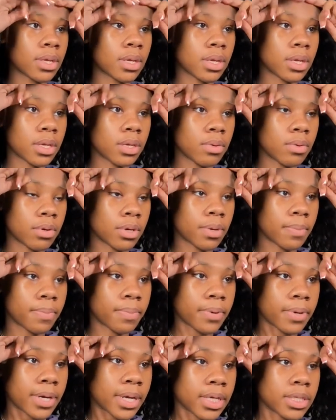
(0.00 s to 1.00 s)
You're gonna
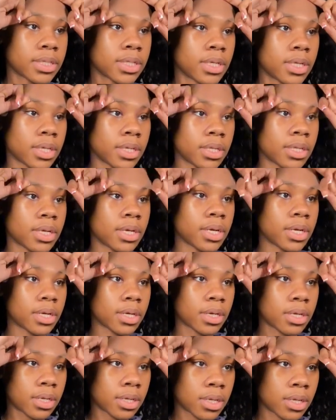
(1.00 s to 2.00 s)
press it in there,
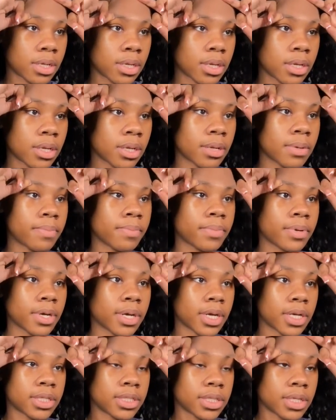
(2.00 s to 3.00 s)

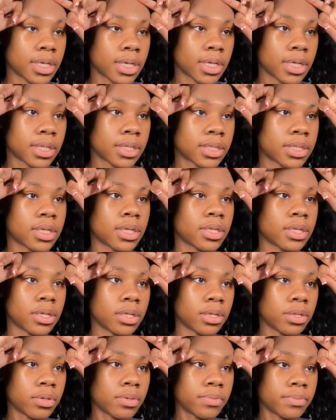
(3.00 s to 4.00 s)
press it into the
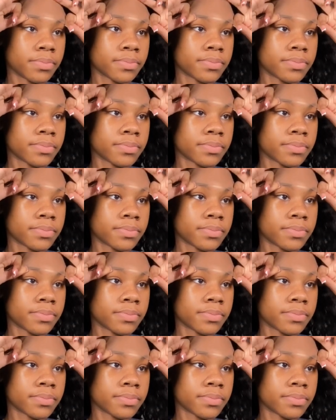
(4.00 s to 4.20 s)
glue.